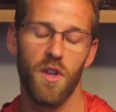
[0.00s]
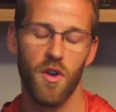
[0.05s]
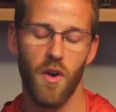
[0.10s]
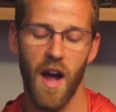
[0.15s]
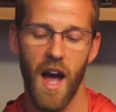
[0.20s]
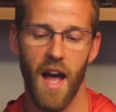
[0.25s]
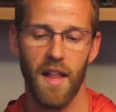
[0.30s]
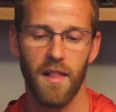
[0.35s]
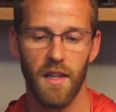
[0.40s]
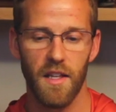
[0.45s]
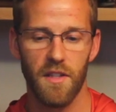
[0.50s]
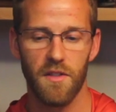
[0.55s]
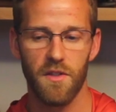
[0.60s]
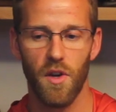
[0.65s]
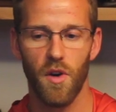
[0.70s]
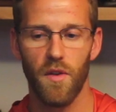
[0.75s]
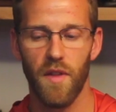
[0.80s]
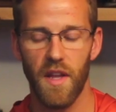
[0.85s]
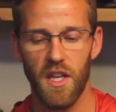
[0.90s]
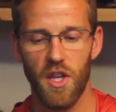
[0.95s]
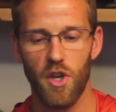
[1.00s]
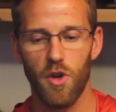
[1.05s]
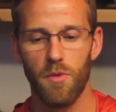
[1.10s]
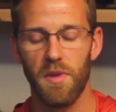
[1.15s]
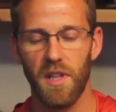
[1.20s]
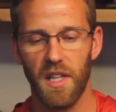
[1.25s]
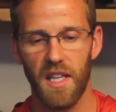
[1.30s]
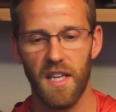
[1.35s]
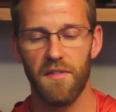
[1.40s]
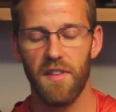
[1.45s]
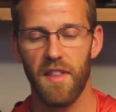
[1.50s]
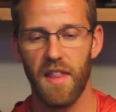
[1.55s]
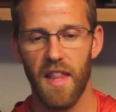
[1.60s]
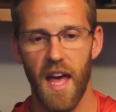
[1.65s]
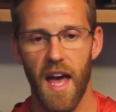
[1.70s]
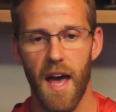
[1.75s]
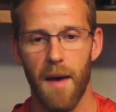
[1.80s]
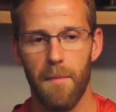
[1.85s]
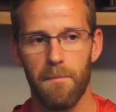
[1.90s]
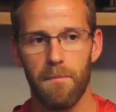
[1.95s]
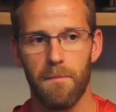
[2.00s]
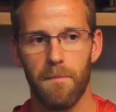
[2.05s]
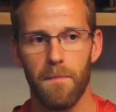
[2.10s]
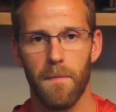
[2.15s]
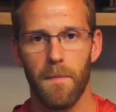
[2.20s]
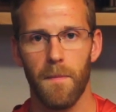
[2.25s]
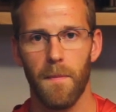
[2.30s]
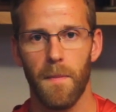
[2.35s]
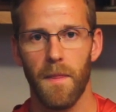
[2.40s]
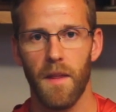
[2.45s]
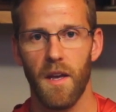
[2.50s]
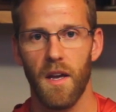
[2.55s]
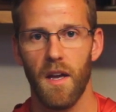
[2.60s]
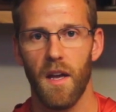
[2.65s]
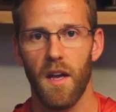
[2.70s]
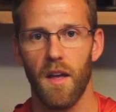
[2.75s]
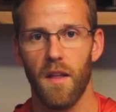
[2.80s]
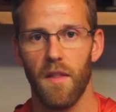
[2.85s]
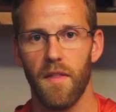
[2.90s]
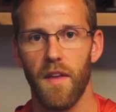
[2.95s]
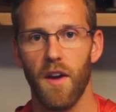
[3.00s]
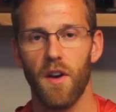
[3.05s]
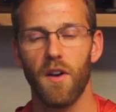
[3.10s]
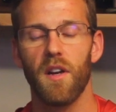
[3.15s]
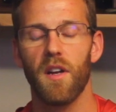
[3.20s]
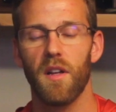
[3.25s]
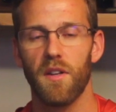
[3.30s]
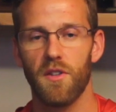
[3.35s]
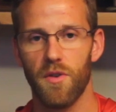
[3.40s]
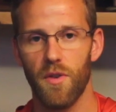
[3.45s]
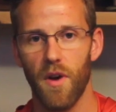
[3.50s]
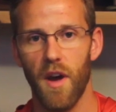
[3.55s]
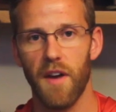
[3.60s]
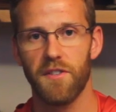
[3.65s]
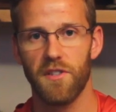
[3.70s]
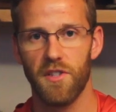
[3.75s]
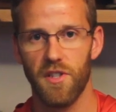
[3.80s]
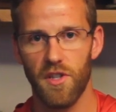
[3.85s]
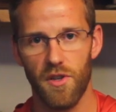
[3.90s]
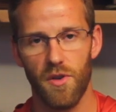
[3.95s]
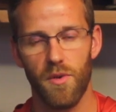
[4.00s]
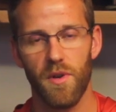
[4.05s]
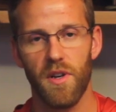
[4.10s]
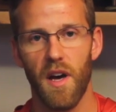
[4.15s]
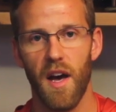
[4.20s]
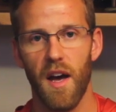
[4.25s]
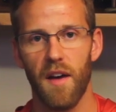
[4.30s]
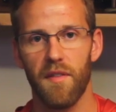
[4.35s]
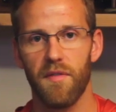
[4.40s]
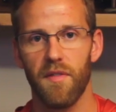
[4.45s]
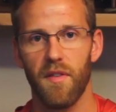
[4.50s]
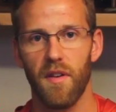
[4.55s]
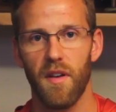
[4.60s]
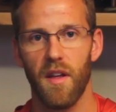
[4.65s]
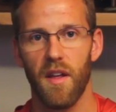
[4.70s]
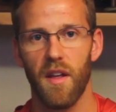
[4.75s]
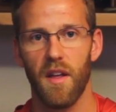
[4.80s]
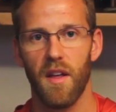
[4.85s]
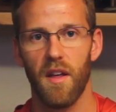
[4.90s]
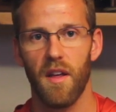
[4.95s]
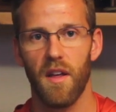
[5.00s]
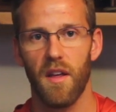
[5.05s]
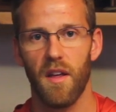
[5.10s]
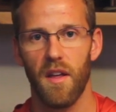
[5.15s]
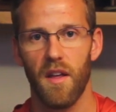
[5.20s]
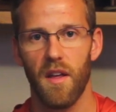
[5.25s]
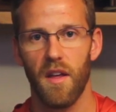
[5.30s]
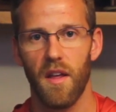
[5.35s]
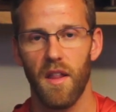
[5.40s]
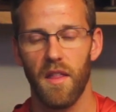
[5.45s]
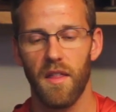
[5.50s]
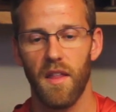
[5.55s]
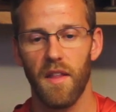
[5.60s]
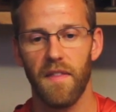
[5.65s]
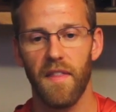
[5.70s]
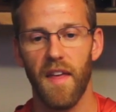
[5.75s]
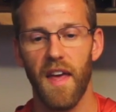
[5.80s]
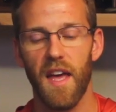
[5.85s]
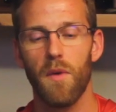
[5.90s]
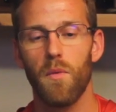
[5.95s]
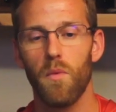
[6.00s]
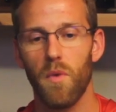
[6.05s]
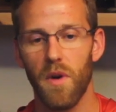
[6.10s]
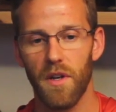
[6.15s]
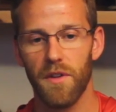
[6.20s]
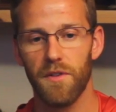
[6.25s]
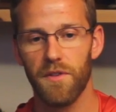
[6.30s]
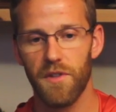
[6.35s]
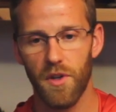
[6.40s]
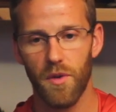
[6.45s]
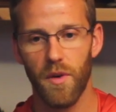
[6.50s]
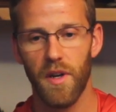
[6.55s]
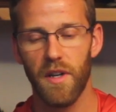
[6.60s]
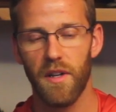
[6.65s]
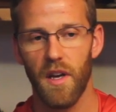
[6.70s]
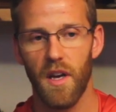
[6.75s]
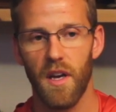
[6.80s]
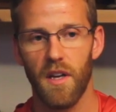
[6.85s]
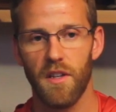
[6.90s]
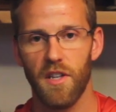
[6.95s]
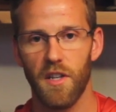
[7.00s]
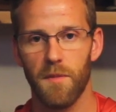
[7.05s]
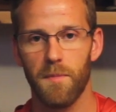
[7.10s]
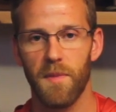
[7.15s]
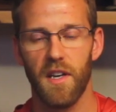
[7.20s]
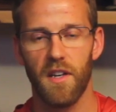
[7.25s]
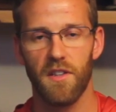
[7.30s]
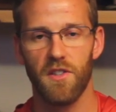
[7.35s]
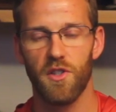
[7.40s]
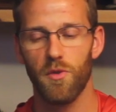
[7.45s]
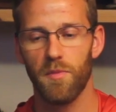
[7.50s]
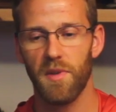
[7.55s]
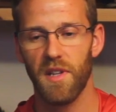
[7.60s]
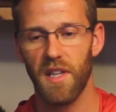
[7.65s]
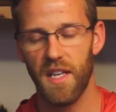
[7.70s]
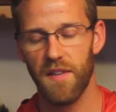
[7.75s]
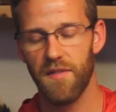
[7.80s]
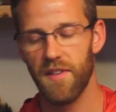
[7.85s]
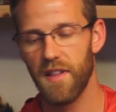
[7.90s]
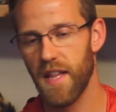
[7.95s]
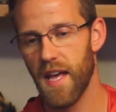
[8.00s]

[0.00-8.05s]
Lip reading: your athletes know that you believe in them, they're going to trust you enough that they will do it just because you believe in